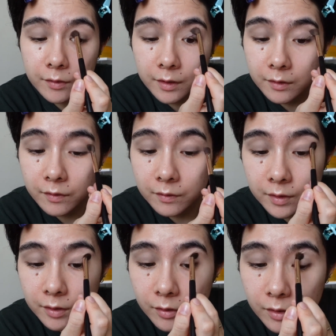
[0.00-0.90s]
If
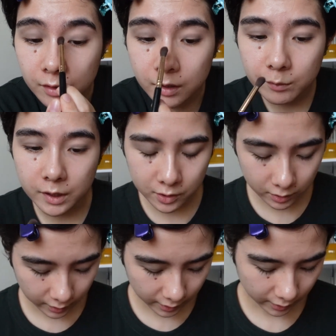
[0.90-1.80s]
you know, I'm
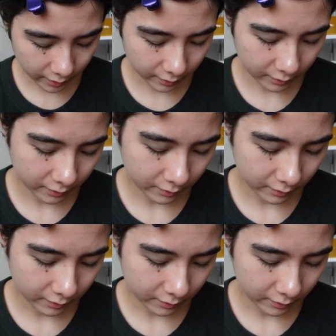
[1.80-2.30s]
actually getting